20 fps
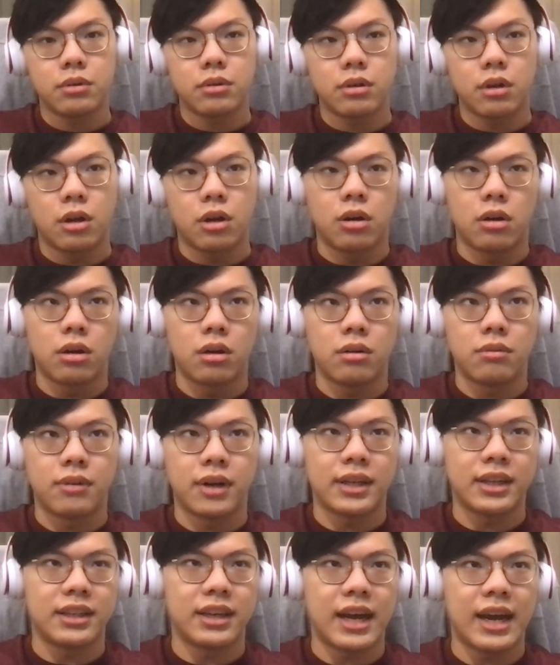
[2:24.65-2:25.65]
or
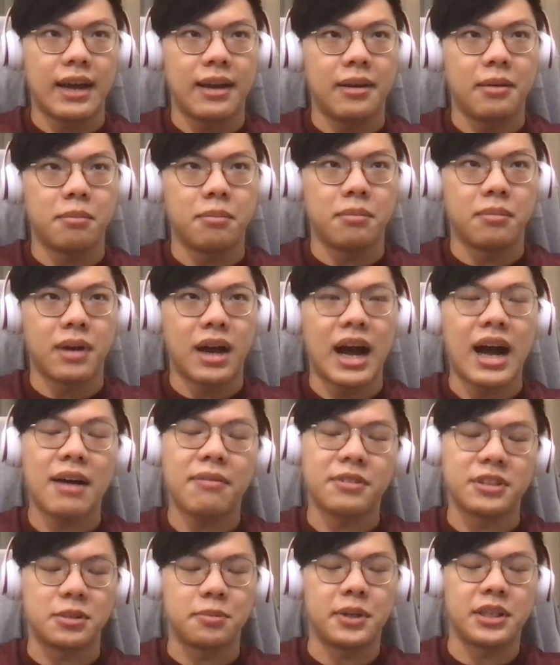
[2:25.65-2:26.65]
rather I am
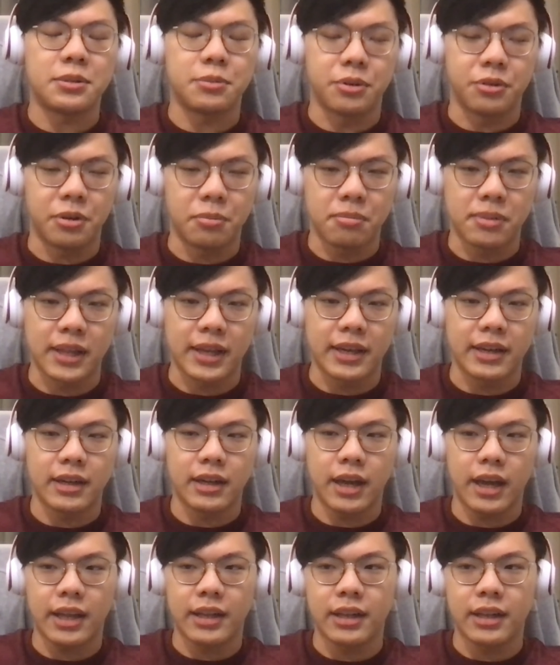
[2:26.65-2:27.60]
half a Space Marine player,